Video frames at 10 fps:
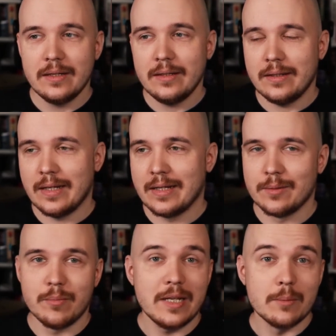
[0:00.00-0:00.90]
and
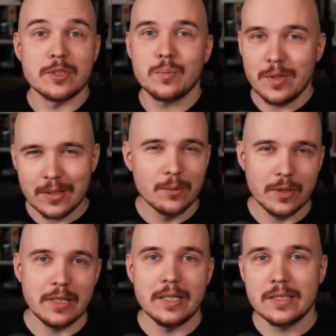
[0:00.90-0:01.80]
made him speak the way
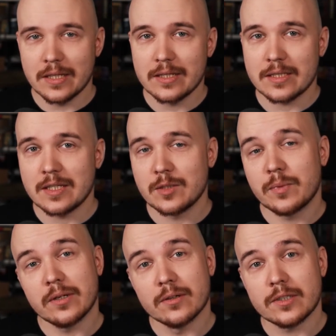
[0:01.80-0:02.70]
he does is
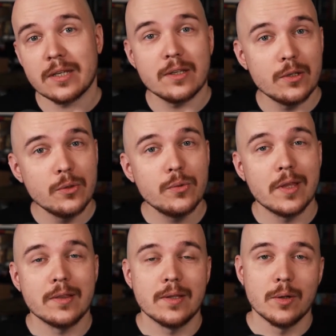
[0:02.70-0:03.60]
because he knew
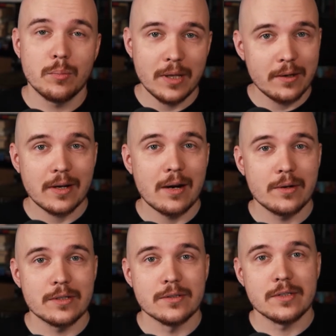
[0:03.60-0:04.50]
that the player
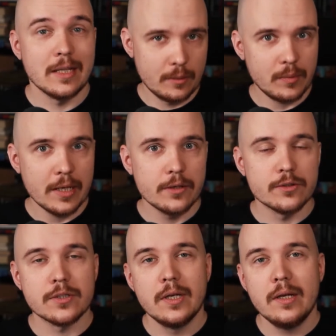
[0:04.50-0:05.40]
characters and the
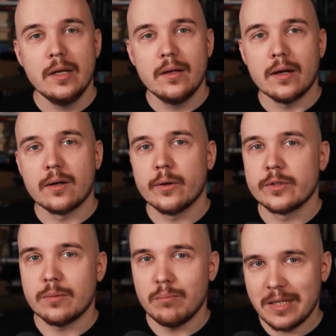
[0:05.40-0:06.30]
players are going
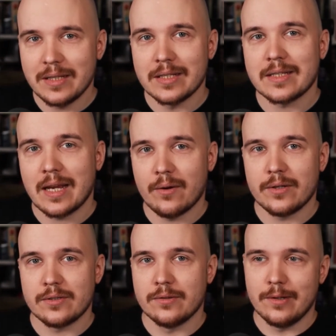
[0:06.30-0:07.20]
to meet this
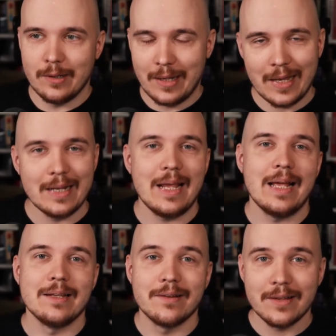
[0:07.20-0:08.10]
character again
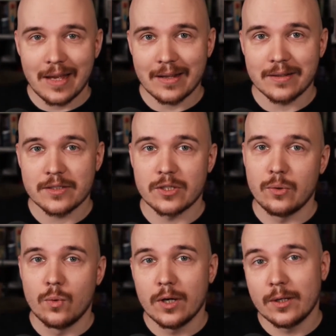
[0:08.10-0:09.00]
and again, so
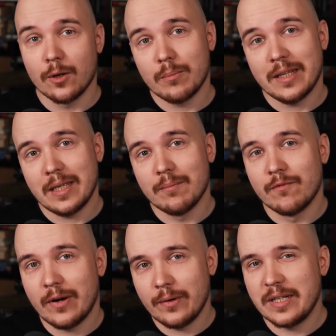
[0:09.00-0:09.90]
why not make him
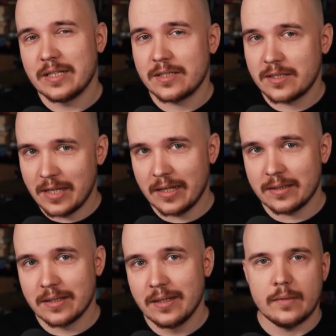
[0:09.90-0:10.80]
very distinct?
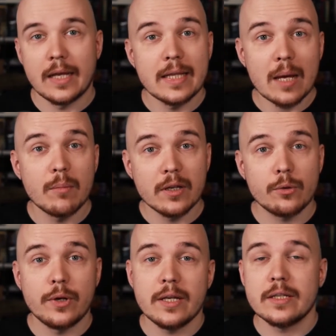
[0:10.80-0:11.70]
And that might
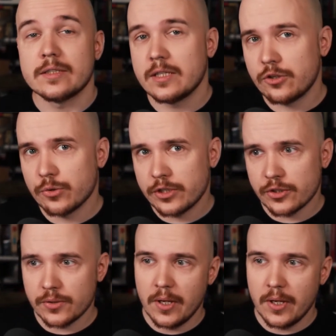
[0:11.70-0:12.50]
create a situation